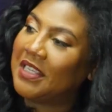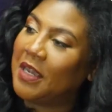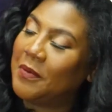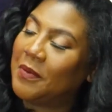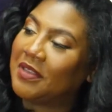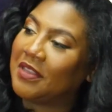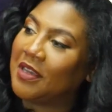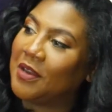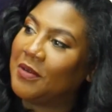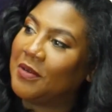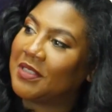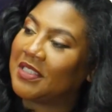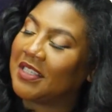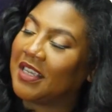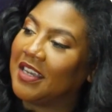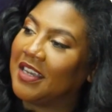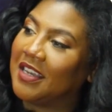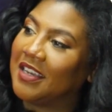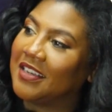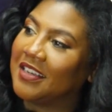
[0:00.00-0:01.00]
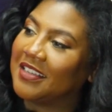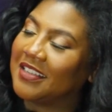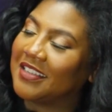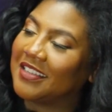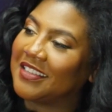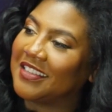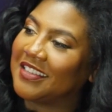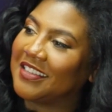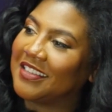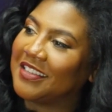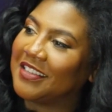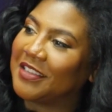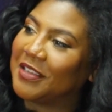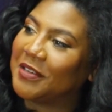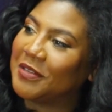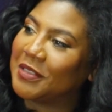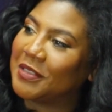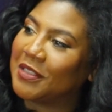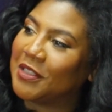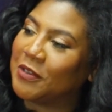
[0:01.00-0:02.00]
up with those uh,
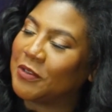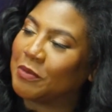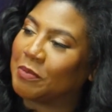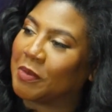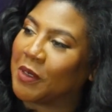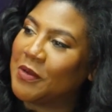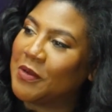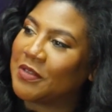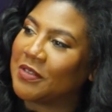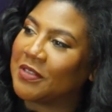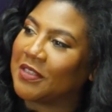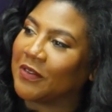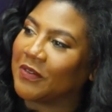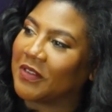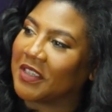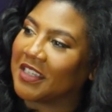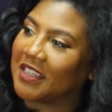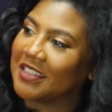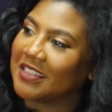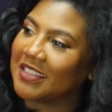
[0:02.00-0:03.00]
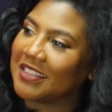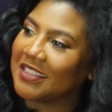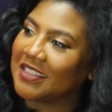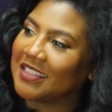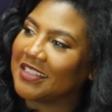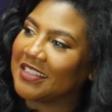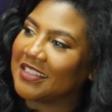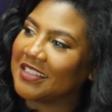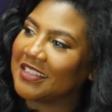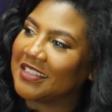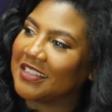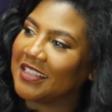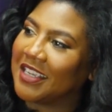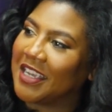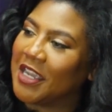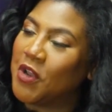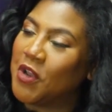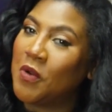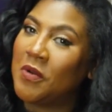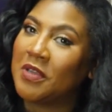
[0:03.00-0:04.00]
those those birth certificates?
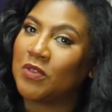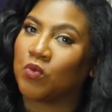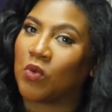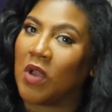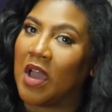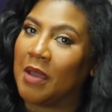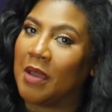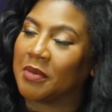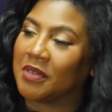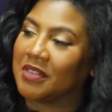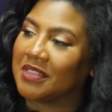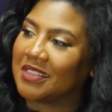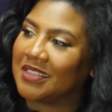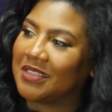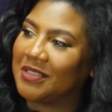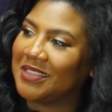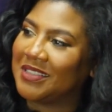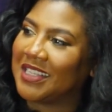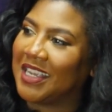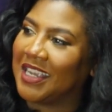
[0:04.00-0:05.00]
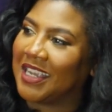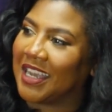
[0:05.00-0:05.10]
And who was Roberts? Who's that